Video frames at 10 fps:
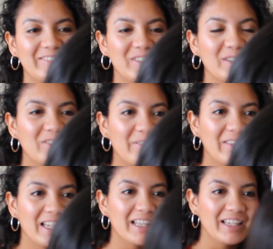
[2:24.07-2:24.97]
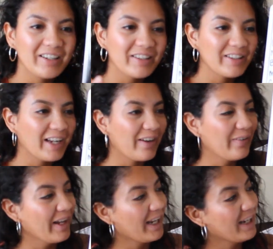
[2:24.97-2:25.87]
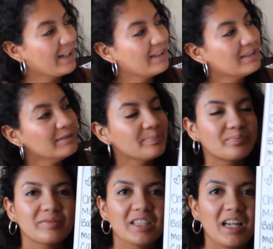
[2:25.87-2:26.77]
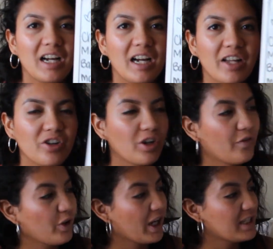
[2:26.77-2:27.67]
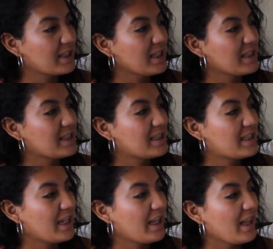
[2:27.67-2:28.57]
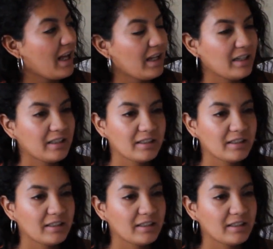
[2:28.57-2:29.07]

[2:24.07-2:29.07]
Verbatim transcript: Move, mommy. you're in the cat Uh, I don't know if you guys can see that.